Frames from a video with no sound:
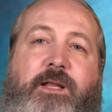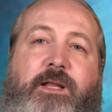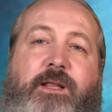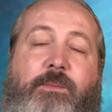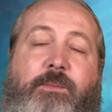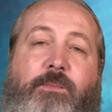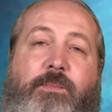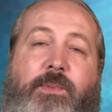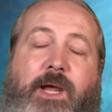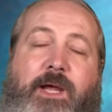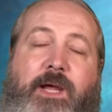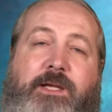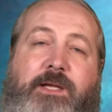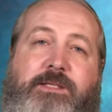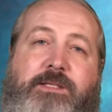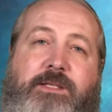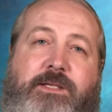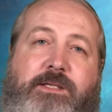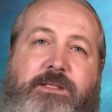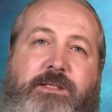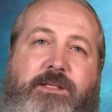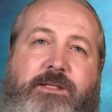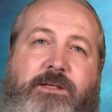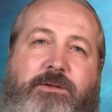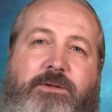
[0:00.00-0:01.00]
the
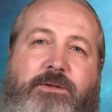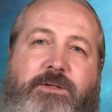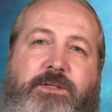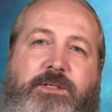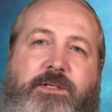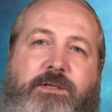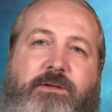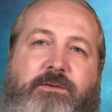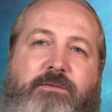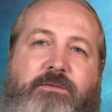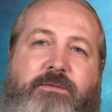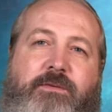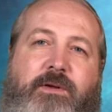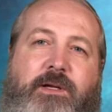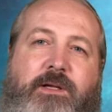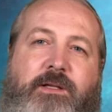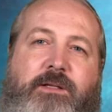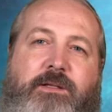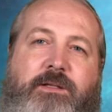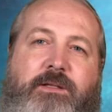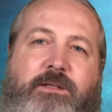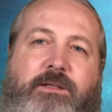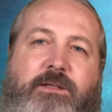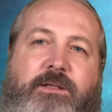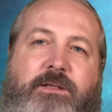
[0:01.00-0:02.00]
basics of the Christian faith.